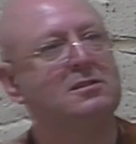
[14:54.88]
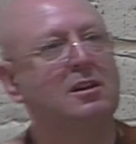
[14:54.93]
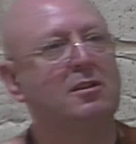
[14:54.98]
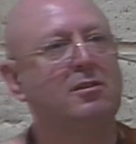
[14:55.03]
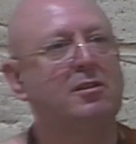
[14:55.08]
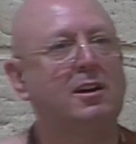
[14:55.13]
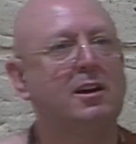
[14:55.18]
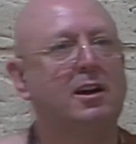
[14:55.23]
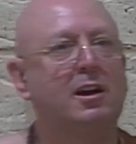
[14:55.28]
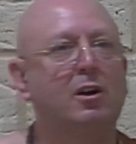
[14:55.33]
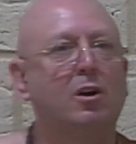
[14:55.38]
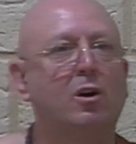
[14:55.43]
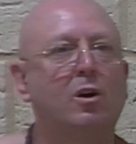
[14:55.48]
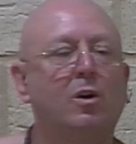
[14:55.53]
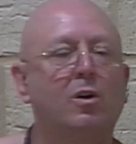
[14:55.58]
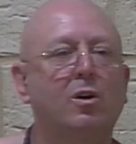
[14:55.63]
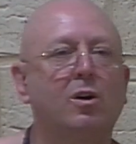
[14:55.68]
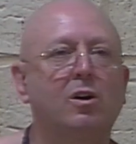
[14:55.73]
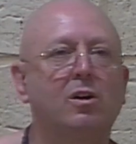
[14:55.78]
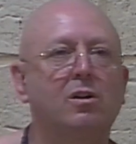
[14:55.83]
I think, it
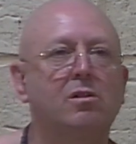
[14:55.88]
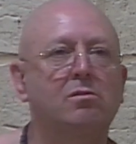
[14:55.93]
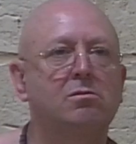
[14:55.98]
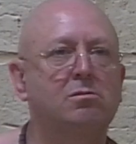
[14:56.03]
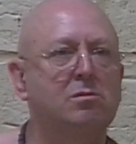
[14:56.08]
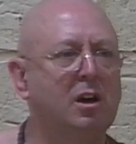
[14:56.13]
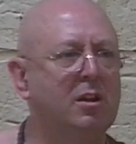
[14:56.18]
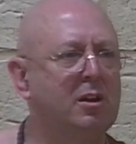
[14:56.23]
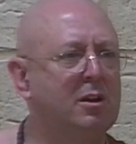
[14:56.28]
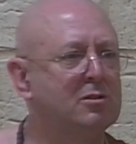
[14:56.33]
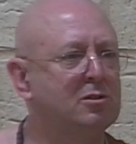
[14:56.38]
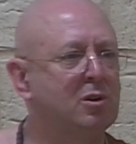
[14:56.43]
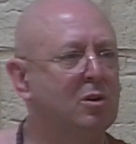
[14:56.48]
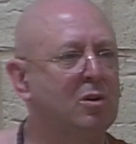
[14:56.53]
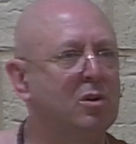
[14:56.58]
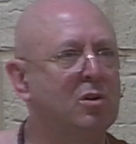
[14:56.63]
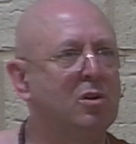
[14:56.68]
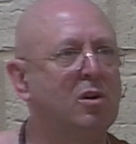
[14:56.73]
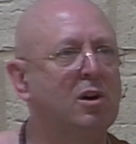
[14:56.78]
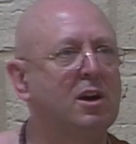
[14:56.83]
was Hong
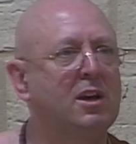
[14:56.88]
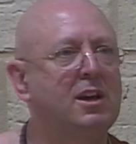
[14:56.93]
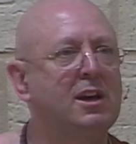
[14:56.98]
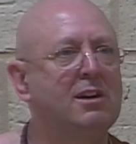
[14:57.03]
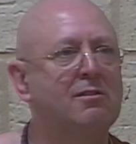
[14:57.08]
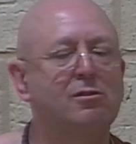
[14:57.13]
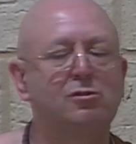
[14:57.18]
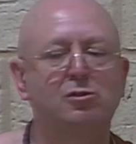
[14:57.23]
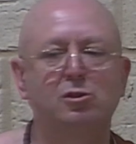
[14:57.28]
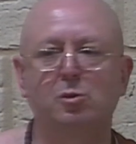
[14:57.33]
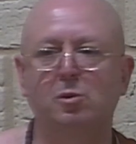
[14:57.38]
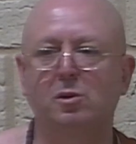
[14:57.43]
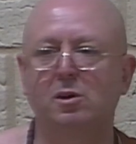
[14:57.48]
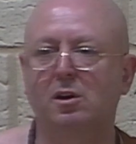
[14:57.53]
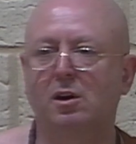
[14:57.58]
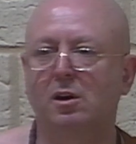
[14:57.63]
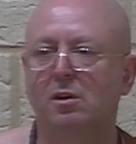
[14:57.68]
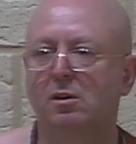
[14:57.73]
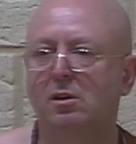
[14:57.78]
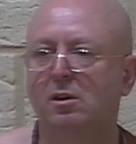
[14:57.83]
Kong a year or two
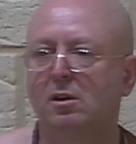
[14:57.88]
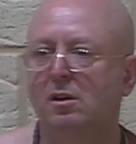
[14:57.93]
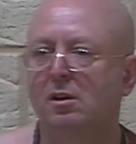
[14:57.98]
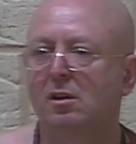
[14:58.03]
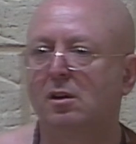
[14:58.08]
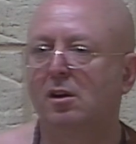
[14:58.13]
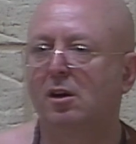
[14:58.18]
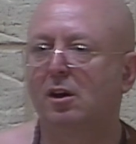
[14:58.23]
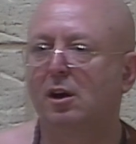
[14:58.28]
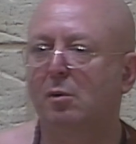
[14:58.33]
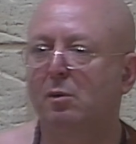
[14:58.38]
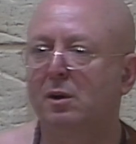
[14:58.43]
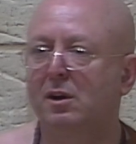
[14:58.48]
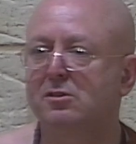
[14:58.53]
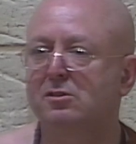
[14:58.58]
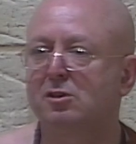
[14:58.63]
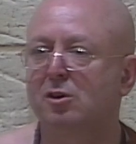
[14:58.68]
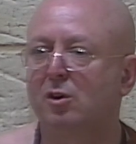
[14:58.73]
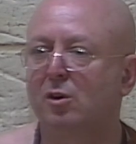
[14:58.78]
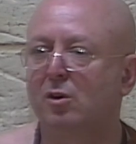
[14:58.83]
ago. I went
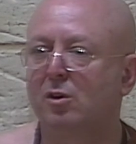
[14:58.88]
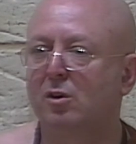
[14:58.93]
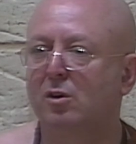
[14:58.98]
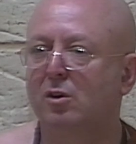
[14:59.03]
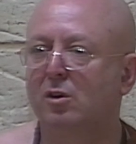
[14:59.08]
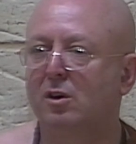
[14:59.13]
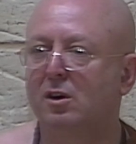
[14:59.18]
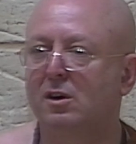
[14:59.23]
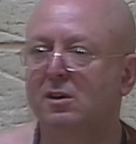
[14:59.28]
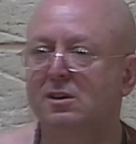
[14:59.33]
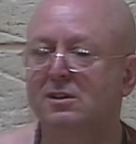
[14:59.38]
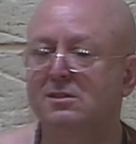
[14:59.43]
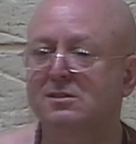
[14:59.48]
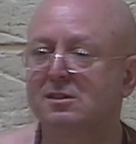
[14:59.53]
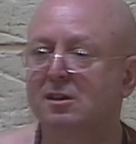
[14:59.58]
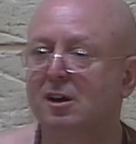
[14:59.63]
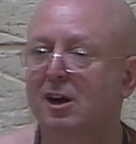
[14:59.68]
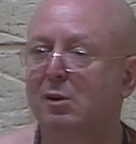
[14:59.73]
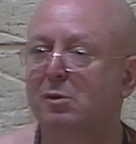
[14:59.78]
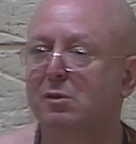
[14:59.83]
to Hong Kong, and this
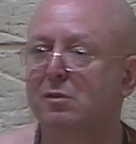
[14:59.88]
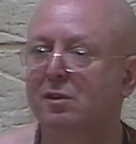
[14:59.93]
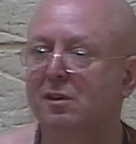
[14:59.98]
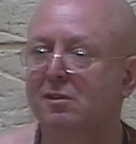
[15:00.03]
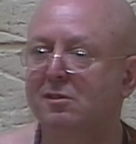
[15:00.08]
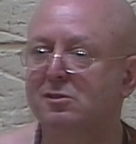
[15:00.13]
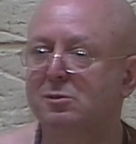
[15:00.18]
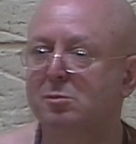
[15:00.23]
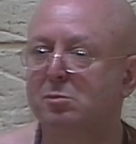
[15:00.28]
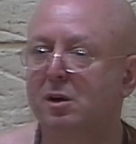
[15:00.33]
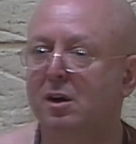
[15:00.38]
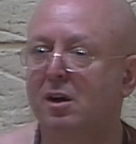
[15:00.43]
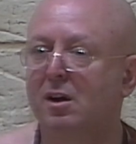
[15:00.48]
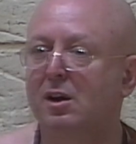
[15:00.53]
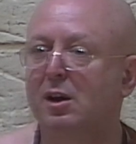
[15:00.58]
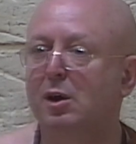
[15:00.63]
guy was very smart.